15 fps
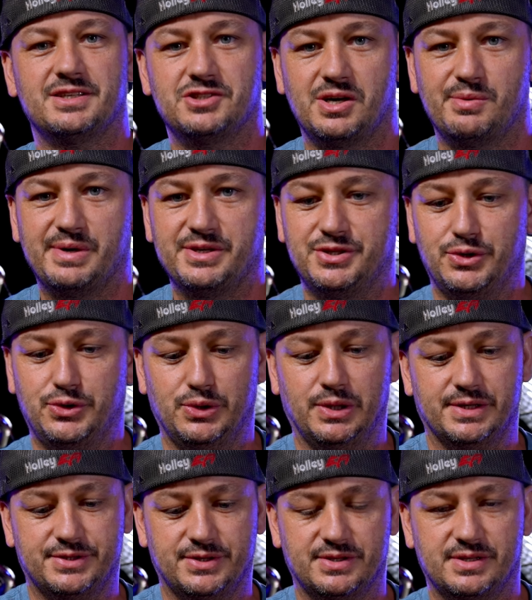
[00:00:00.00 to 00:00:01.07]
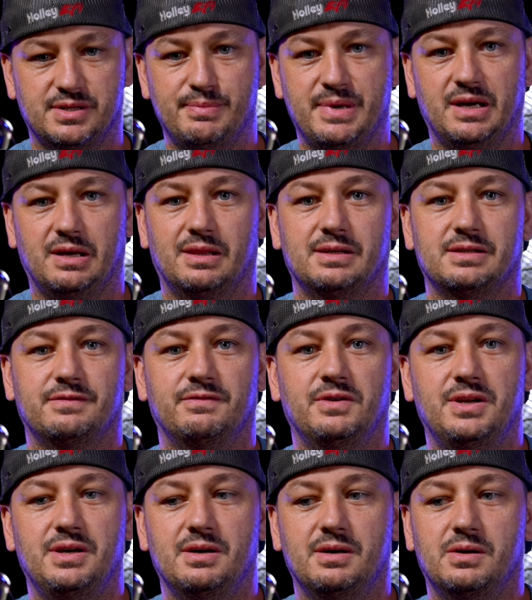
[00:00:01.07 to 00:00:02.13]
actually on my to-do list, is to make this
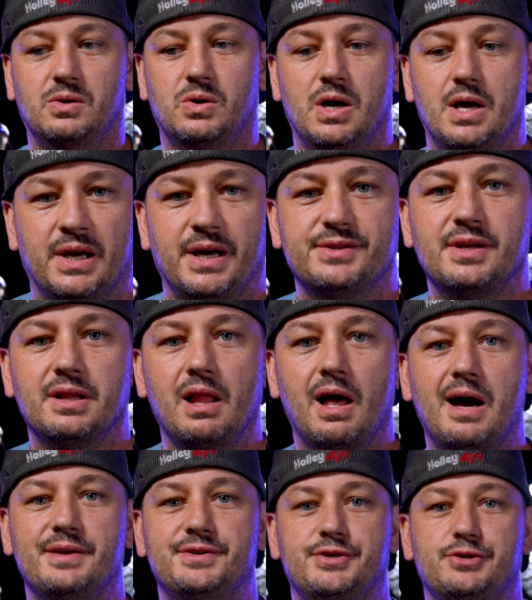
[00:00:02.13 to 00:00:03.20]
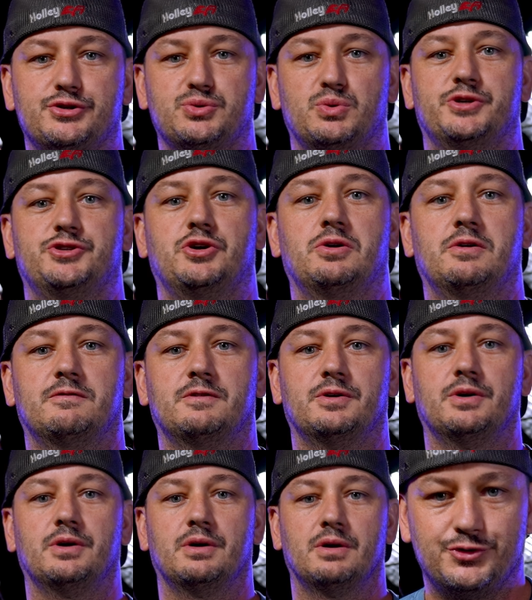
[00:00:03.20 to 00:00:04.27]
video. It's a lot to switch
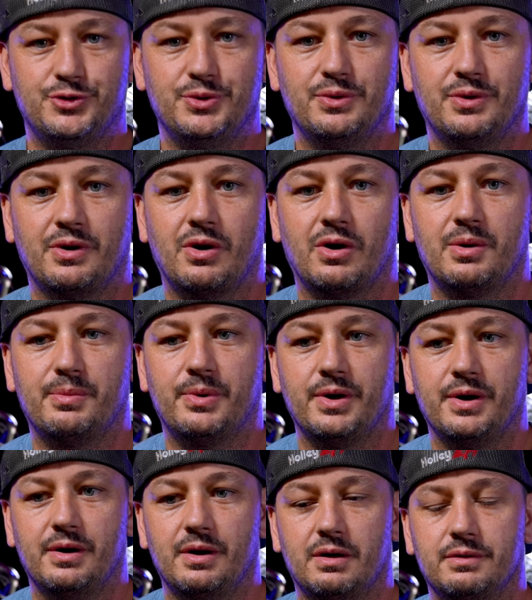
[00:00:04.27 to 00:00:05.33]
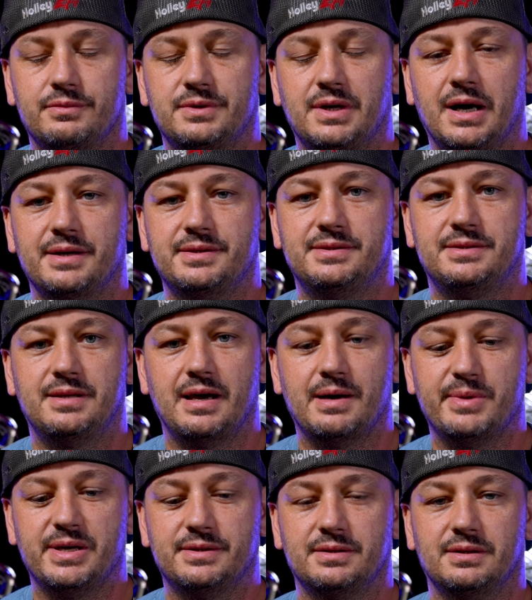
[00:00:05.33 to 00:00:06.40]
over to the carburetor. God
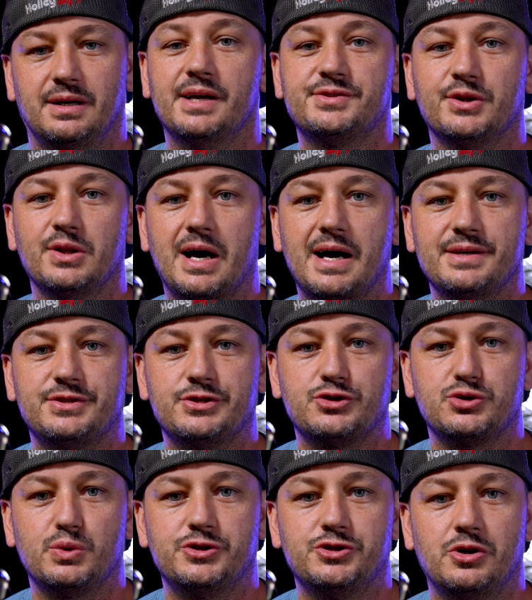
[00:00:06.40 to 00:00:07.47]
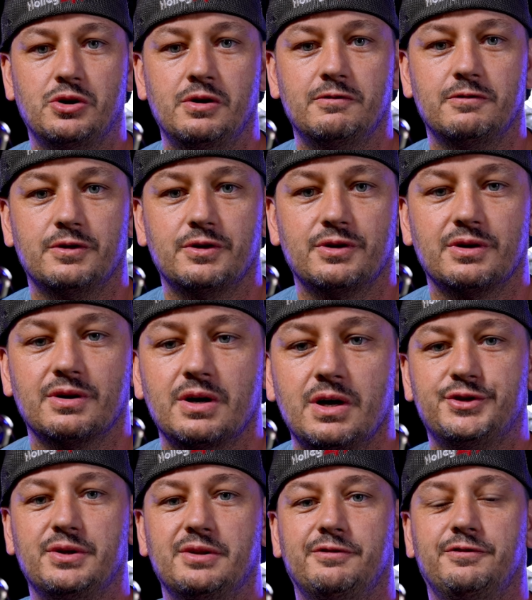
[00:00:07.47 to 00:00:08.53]
damn it. It's a lot to switch over
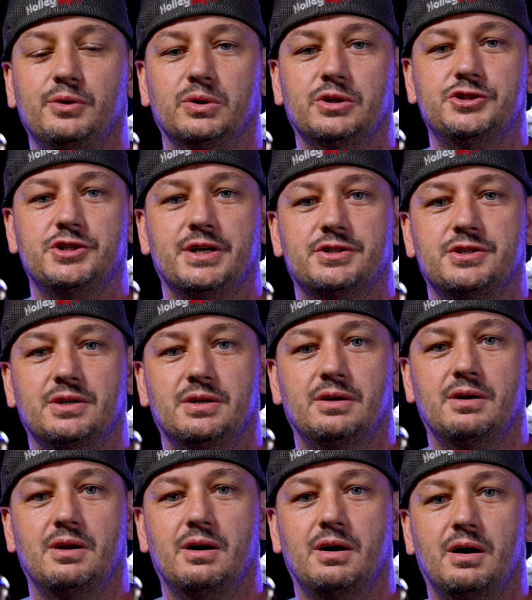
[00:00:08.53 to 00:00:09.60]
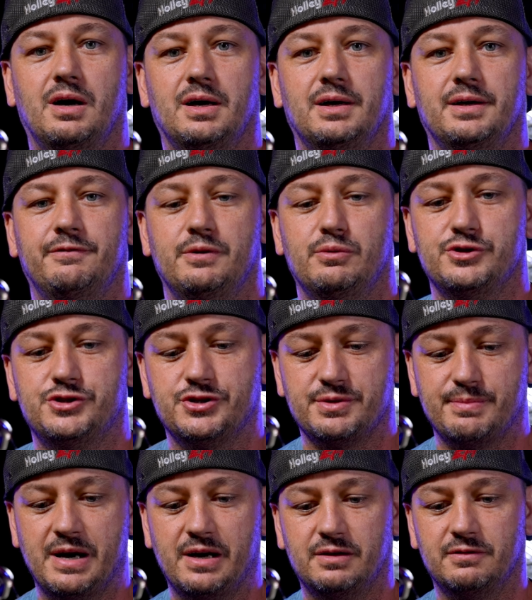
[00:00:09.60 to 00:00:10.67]
to the fuel injection. If it was just a
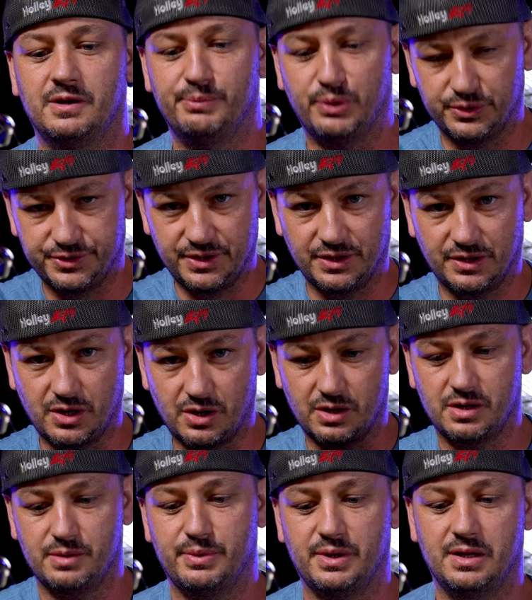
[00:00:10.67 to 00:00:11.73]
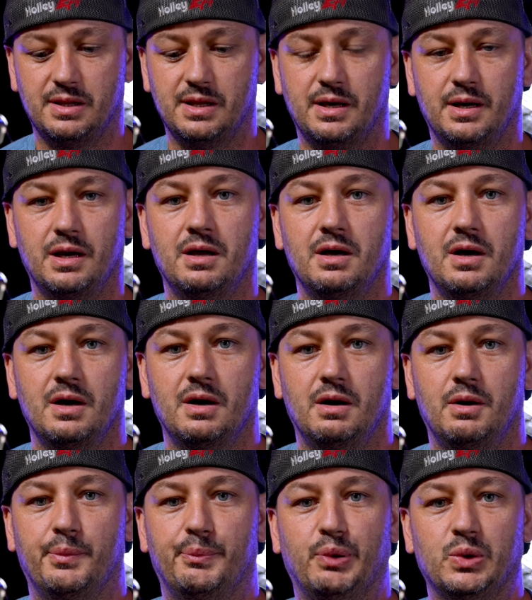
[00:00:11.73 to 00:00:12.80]
matter of unbolting the carb and then
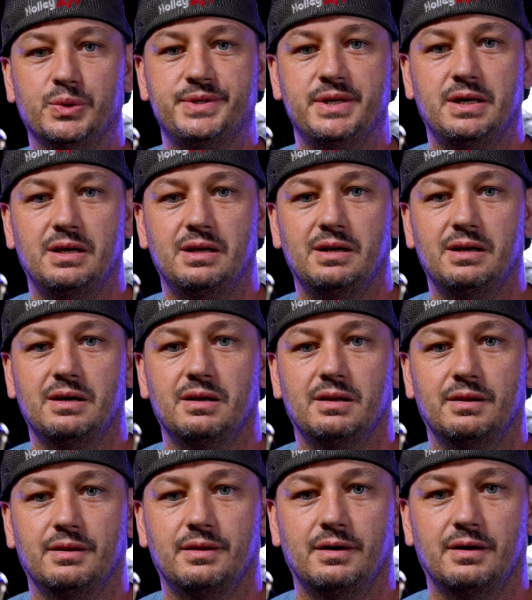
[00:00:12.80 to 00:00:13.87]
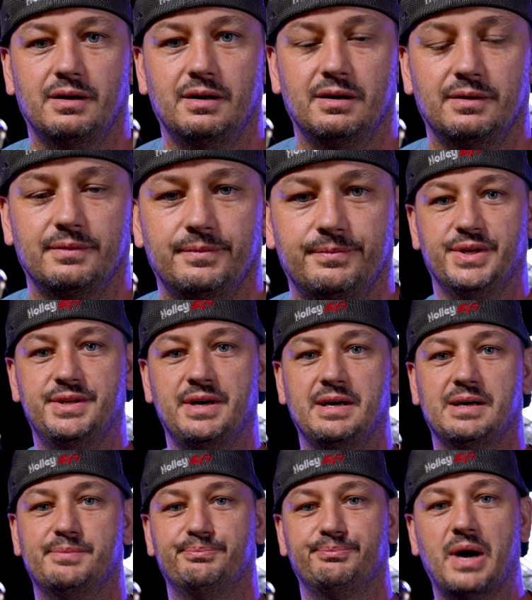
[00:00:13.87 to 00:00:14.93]
bolting the
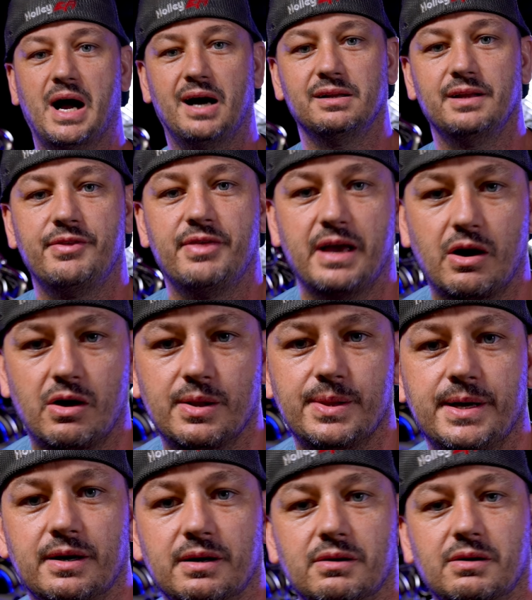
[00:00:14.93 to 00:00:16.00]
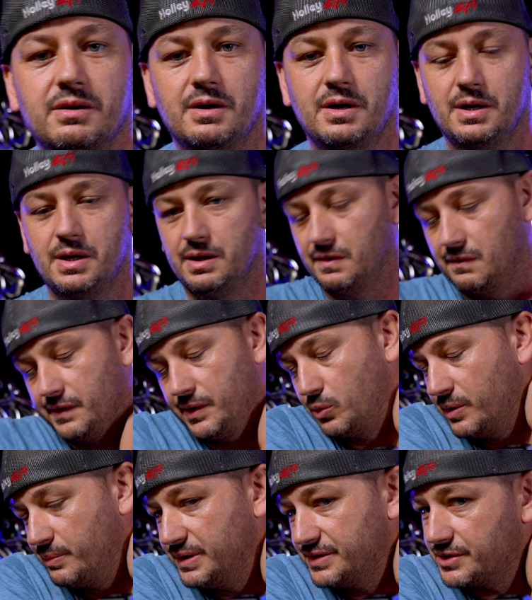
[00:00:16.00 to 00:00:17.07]
damn Holley thing on there, it
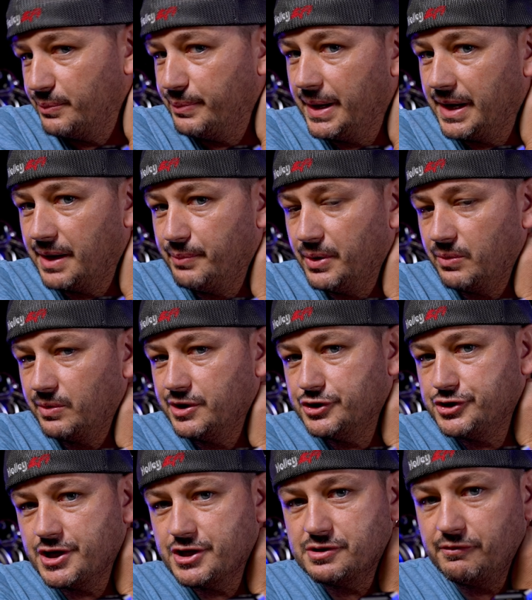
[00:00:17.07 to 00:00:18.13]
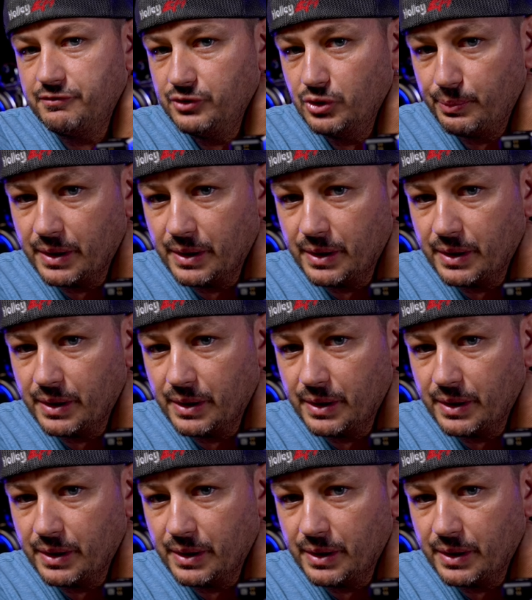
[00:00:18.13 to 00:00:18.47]
wouldn't be so bad. But when you're changing fuel